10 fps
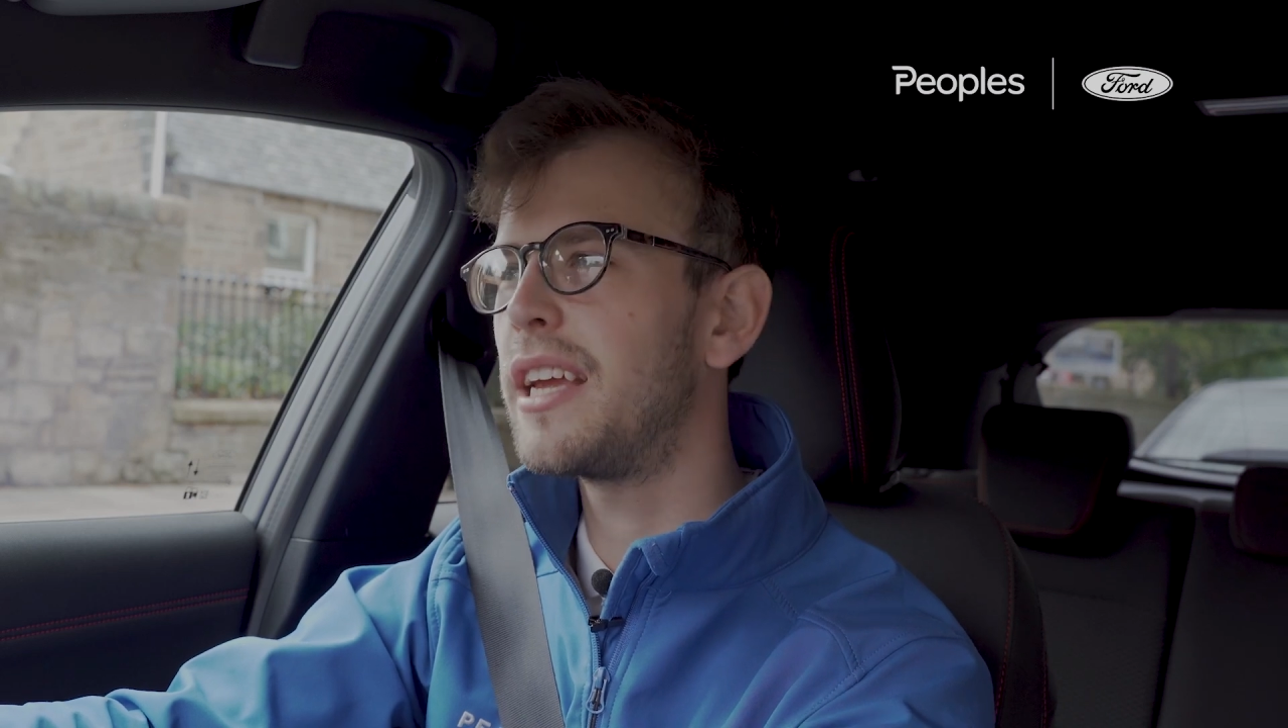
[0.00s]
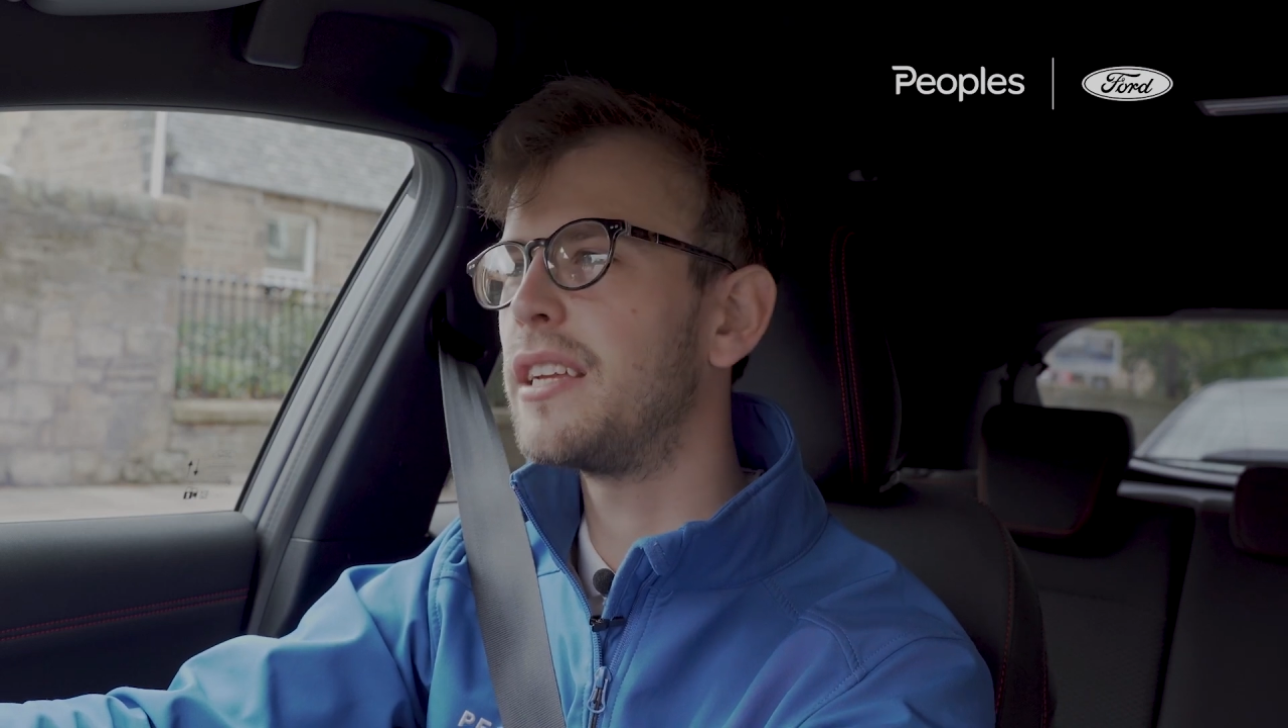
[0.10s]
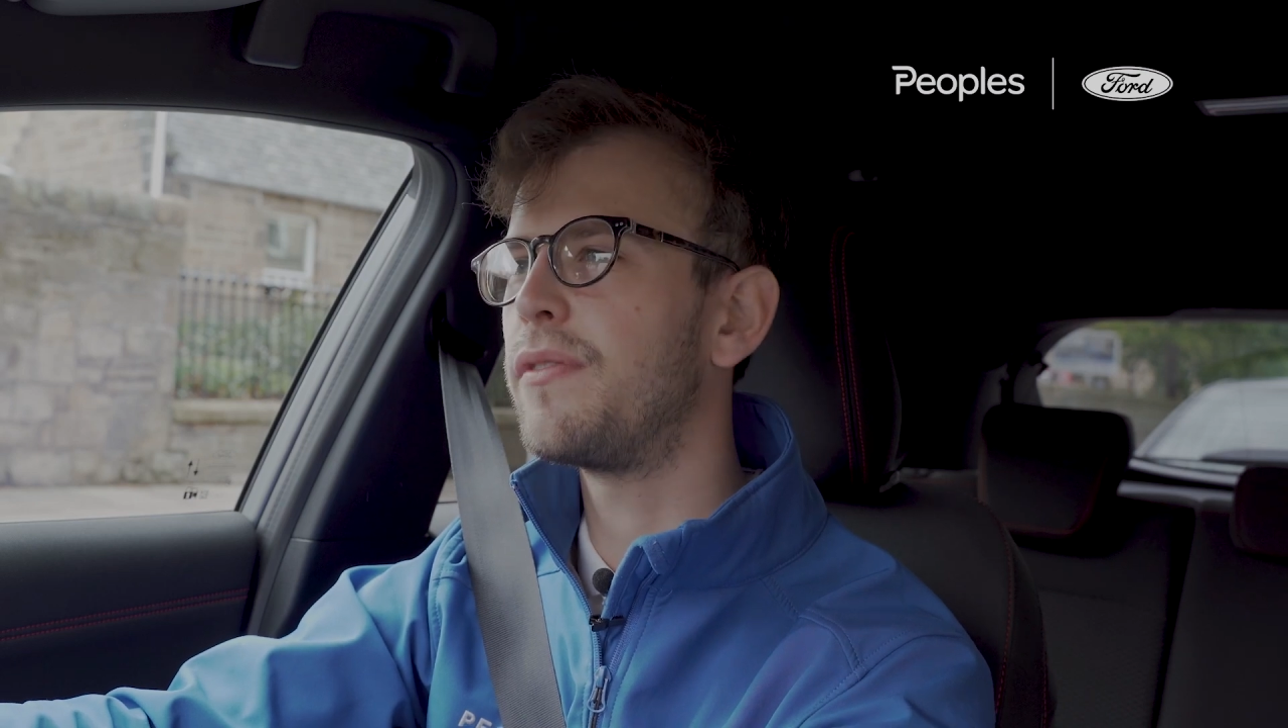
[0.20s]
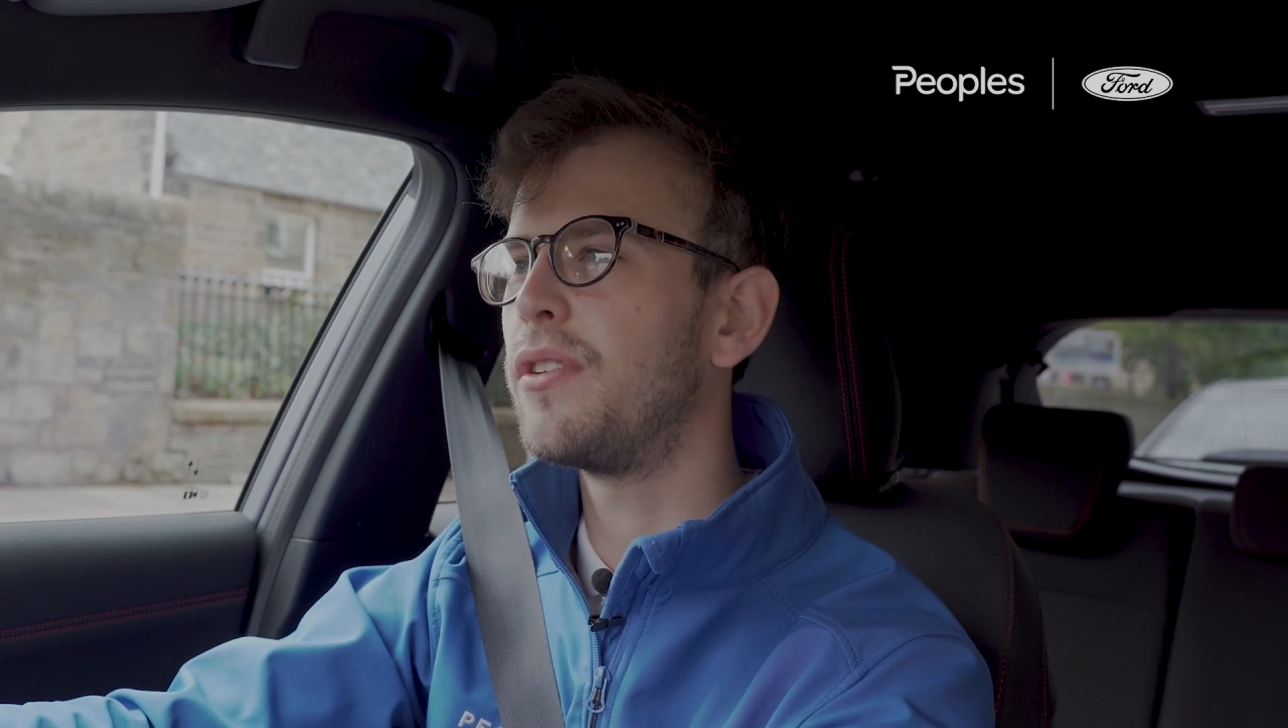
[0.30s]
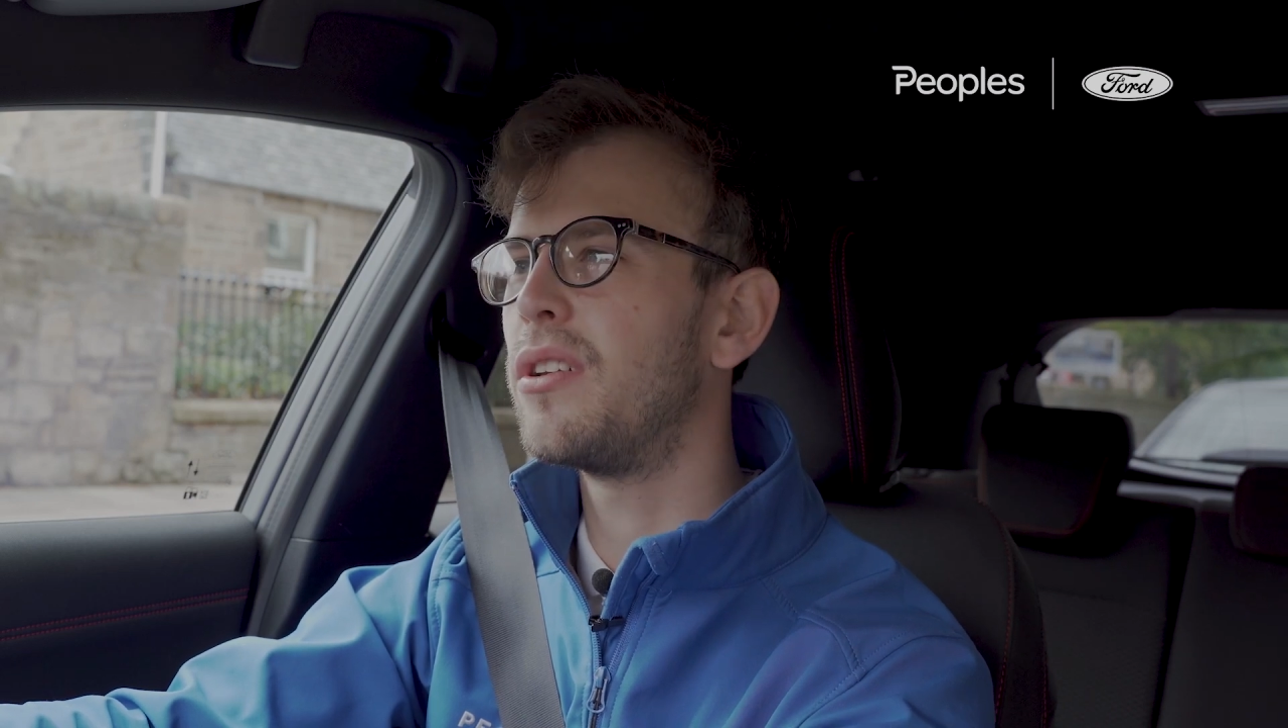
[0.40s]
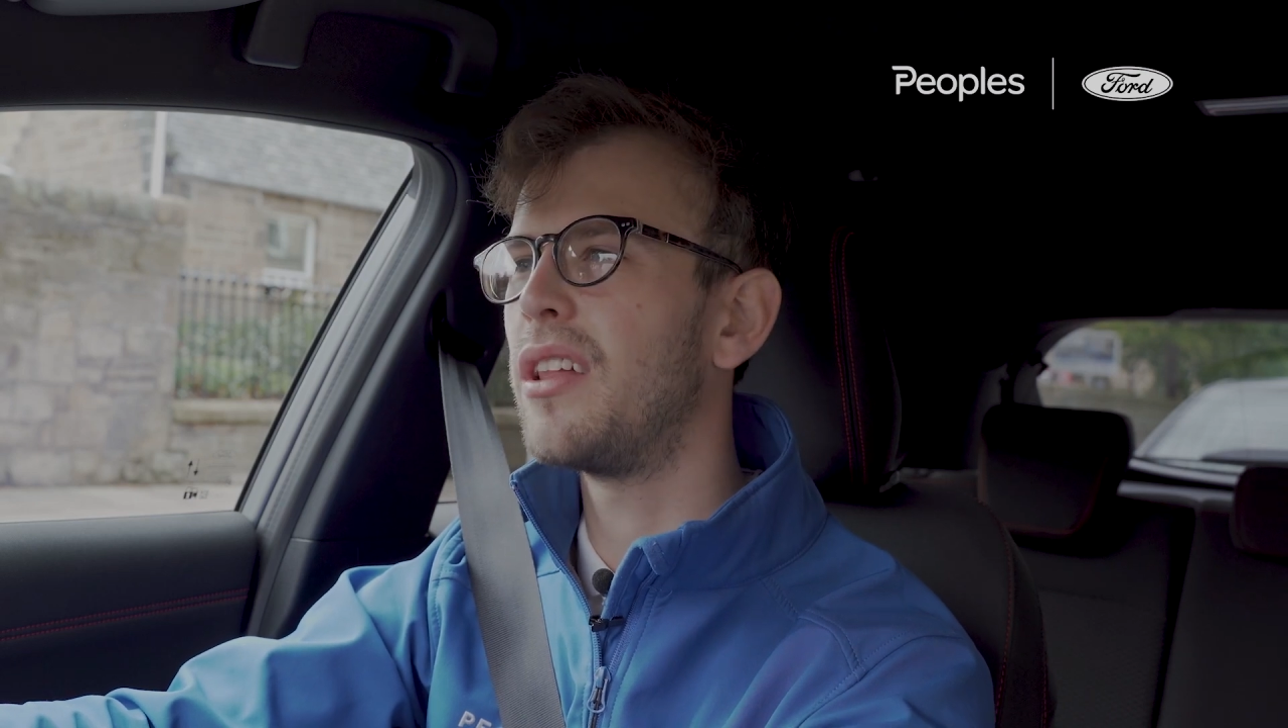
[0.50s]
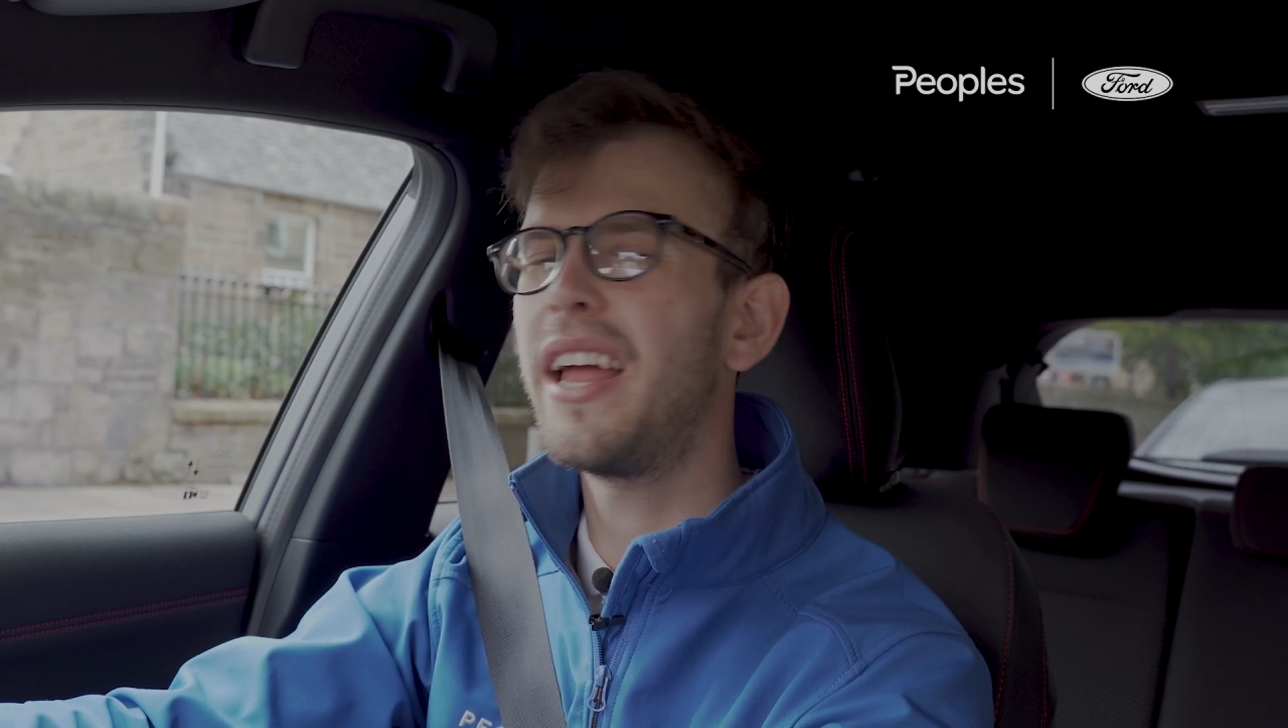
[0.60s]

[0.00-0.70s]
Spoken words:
less fuel,